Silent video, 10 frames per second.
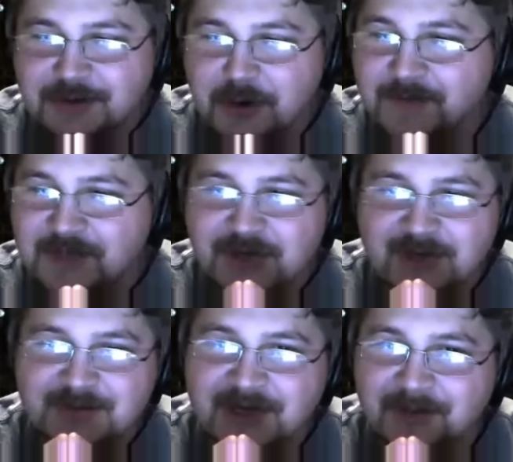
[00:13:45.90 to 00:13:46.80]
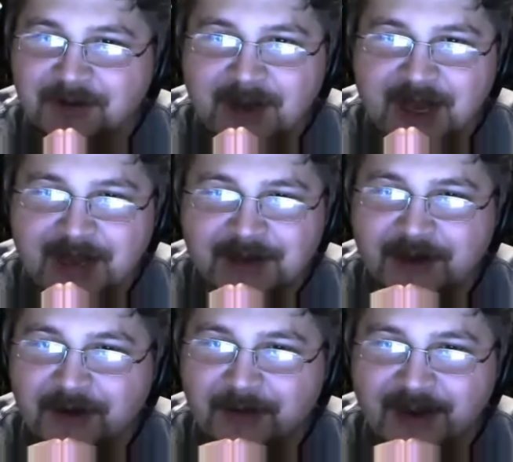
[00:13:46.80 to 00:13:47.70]
trophy trips come to mind. You
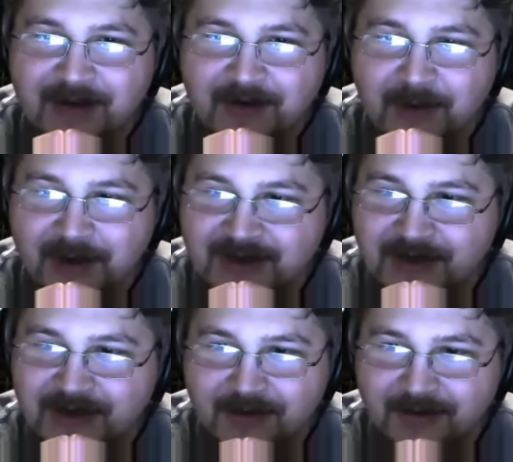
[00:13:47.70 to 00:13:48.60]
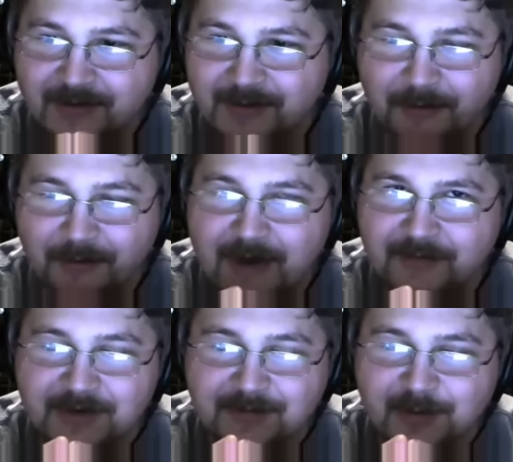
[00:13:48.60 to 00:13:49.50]
know, of Quinte for or
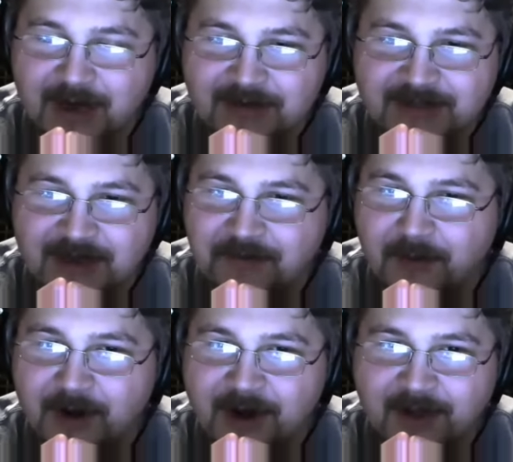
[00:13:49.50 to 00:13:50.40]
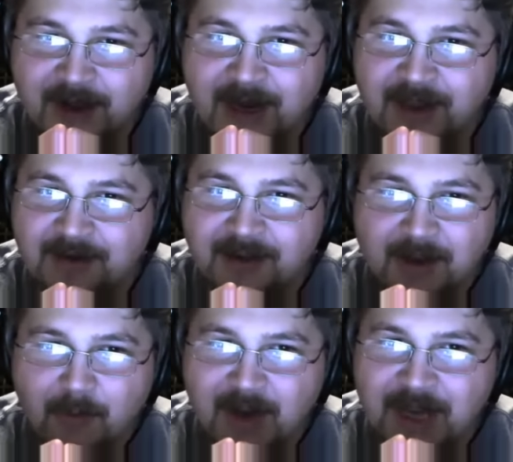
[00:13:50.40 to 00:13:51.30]
however you pronounce that for walleye, and
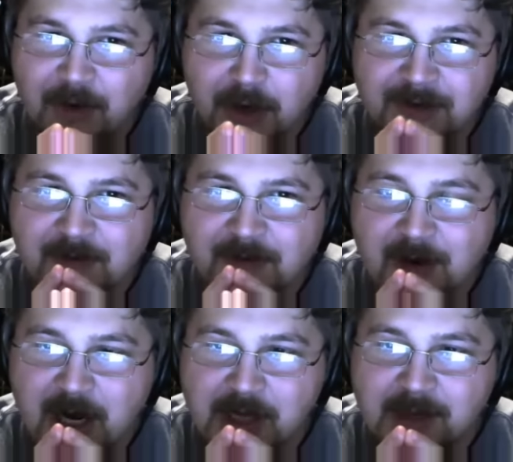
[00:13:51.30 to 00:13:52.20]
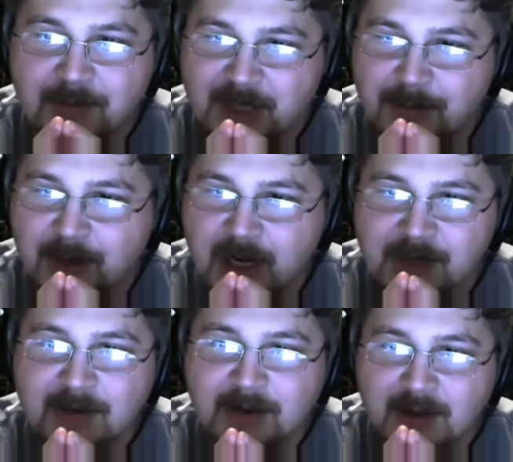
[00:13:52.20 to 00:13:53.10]
way north for pike, big
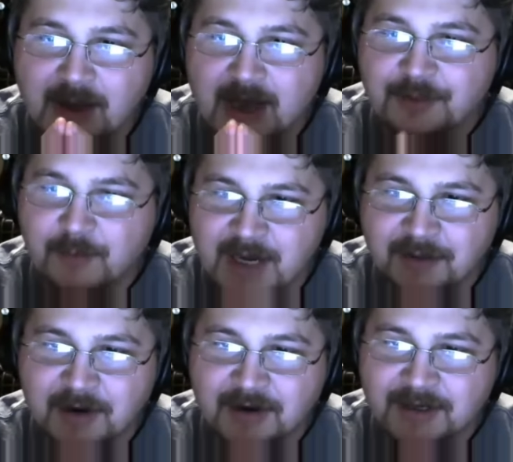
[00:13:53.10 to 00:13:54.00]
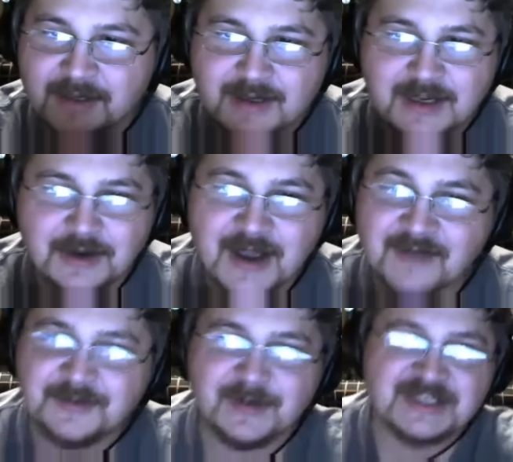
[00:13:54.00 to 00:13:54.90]
pike on the regular. Gotcha. It would
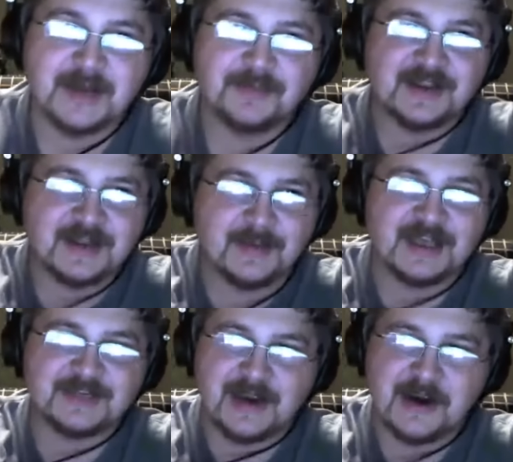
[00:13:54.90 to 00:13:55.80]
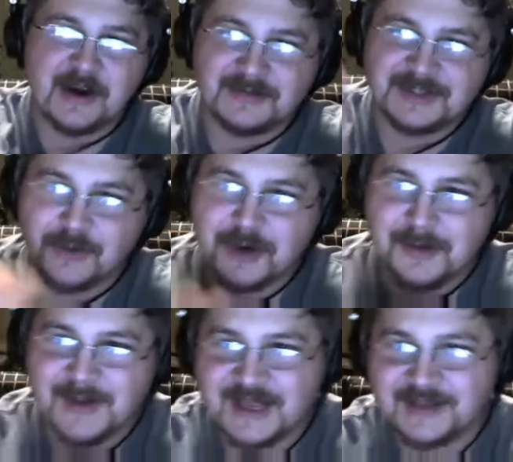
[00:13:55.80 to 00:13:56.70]
have to be something that makes my arm
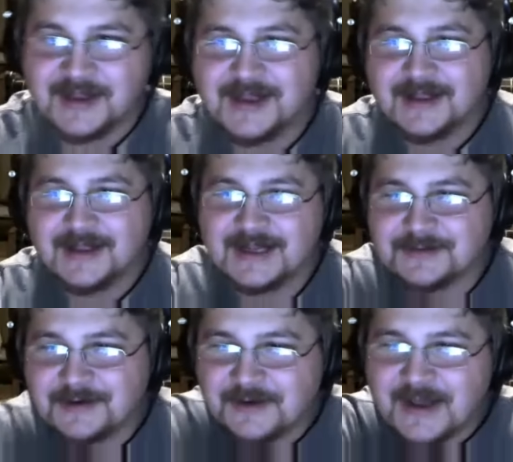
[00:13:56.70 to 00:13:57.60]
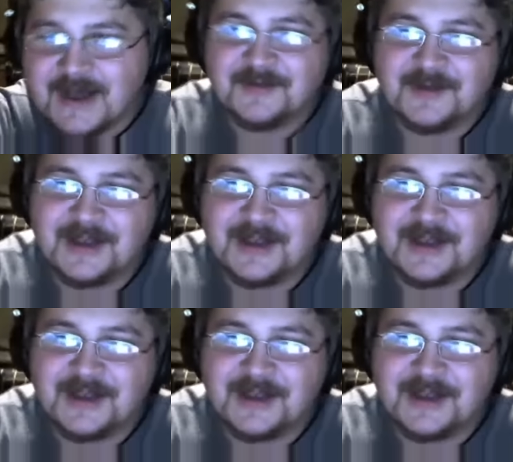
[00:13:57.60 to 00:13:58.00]
sore, man. That's what it would have to